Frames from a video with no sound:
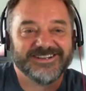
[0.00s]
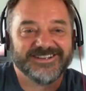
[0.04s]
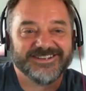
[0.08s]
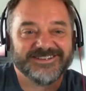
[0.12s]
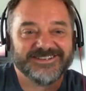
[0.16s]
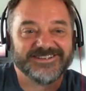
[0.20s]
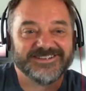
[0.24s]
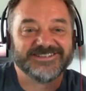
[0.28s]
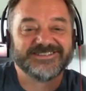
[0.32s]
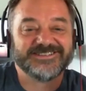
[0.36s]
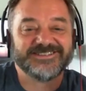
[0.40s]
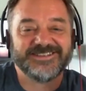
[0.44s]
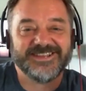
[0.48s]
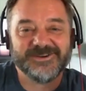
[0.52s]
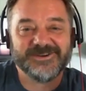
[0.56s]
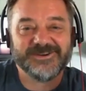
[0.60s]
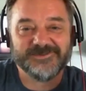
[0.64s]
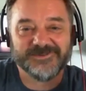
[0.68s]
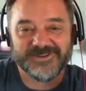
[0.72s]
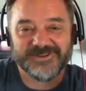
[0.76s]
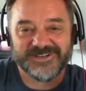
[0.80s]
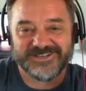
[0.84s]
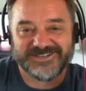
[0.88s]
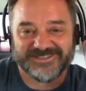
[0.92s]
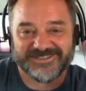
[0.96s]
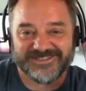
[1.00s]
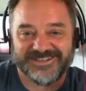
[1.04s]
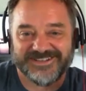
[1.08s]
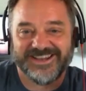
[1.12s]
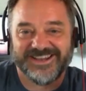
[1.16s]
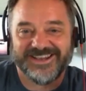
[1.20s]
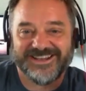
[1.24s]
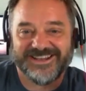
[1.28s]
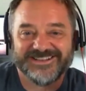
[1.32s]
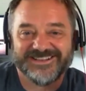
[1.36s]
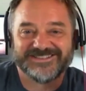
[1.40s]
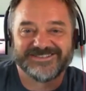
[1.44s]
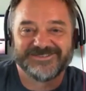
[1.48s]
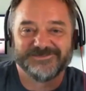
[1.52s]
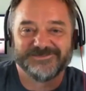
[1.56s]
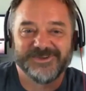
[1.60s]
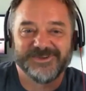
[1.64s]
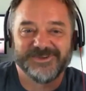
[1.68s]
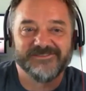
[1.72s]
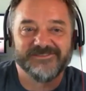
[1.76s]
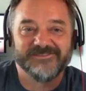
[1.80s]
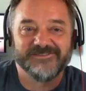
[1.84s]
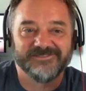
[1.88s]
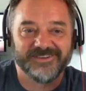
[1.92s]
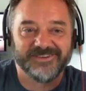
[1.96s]
Distinguished guest, we
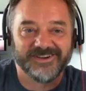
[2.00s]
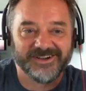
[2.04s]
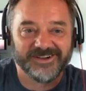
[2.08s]
have